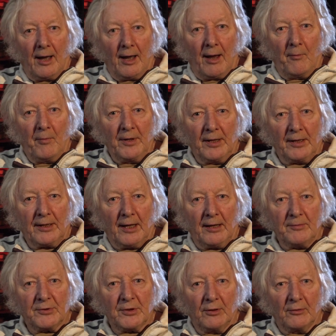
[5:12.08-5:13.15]
And when I
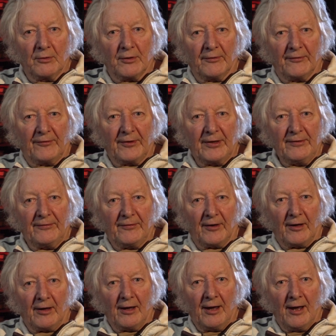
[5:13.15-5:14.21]
came to look at
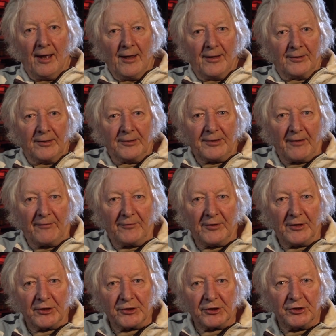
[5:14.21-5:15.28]
FIFA, the
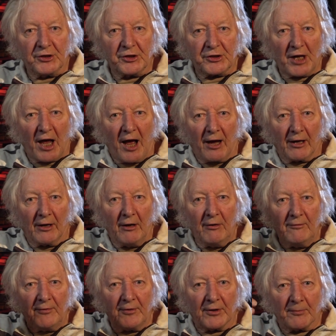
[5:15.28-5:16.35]
definition just hung
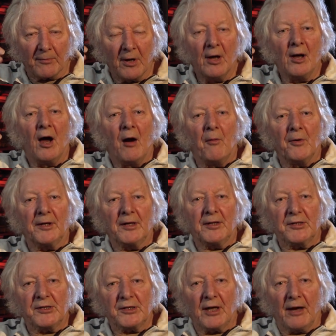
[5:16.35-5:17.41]
over them. And what I
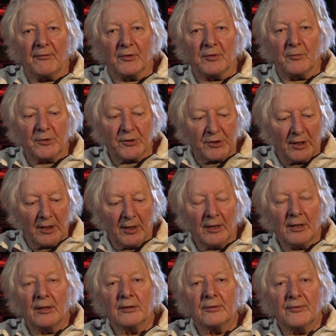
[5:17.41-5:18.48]
discovered was,
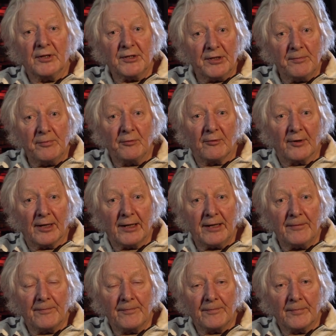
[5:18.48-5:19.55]
it's very simple
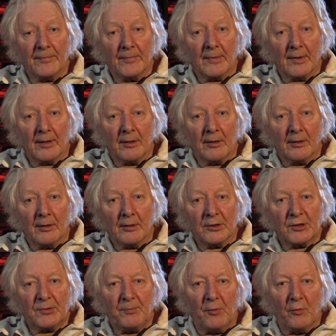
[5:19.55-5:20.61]
really,
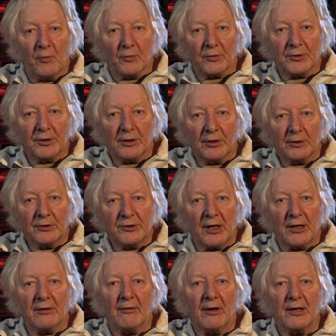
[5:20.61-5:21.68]
sport
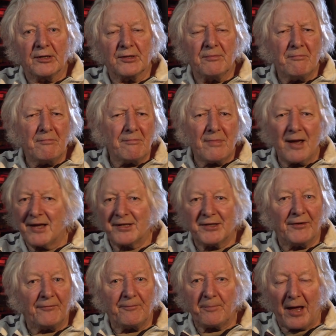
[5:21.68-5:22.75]
generates
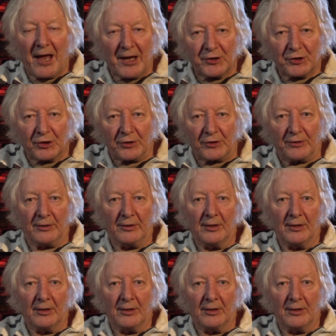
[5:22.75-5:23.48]
massive passion.